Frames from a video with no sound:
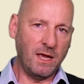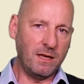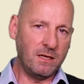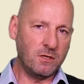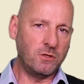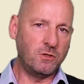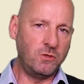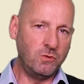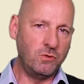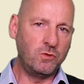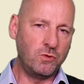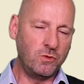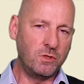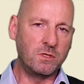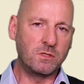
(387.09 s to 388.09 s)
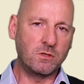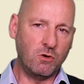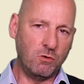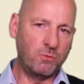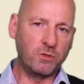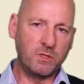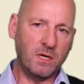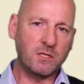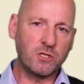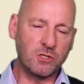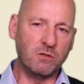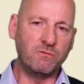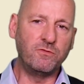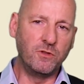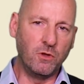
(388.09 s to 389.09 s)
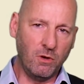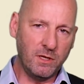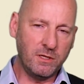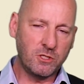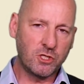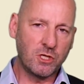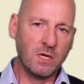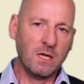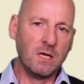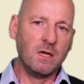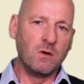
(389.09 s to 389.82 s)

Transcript: And due to this co-production of knowledge,